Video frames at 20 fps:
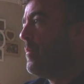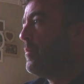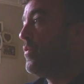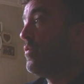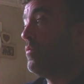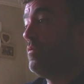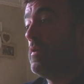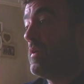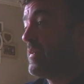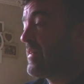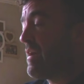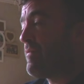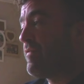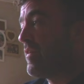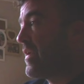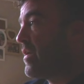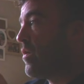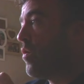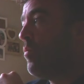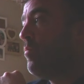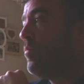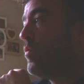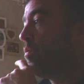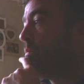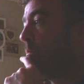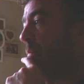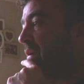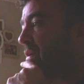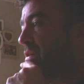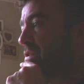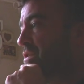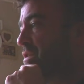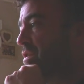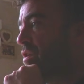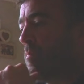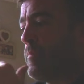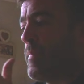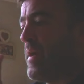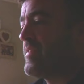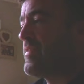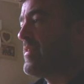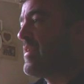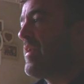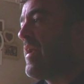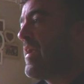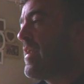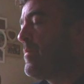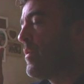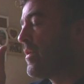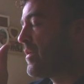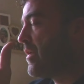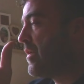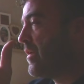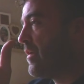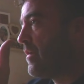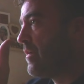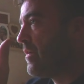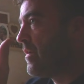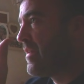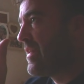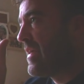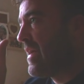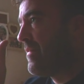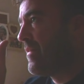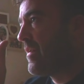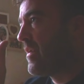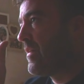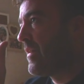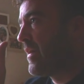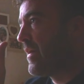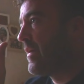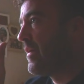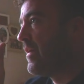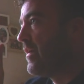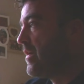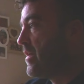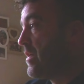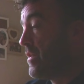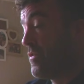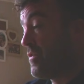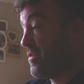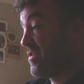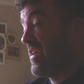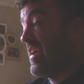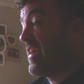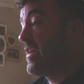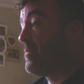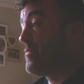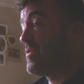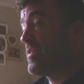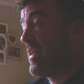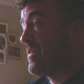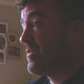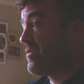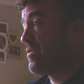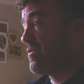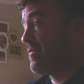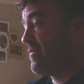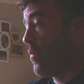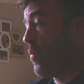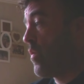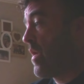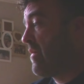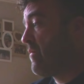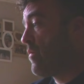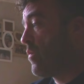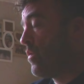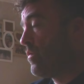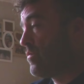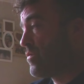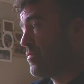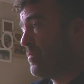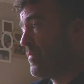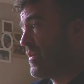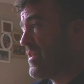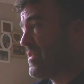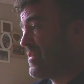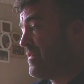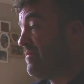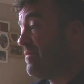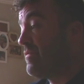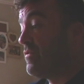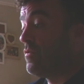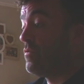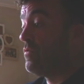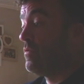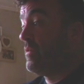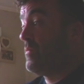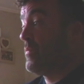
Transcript: But definitely humble because you're not better than anybody at the end of the day. The circumstances for whatever one somebody's in for.